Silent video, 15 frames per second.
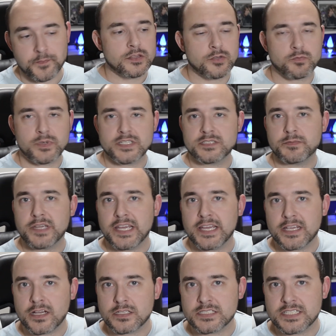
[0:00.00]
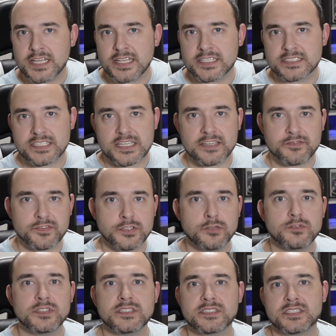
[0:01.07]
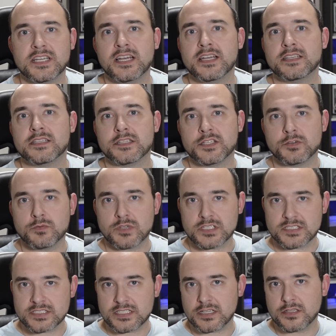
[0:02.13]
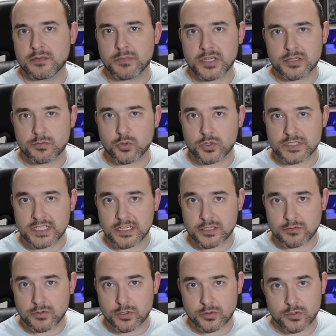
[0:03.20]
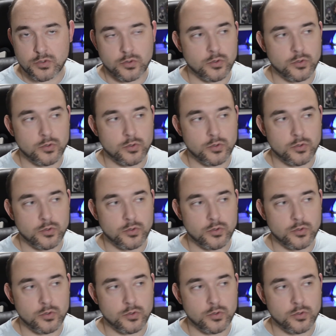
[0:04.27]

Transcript: The reason we hang on to that is if you decide that you wanna sell the motherboard down the road,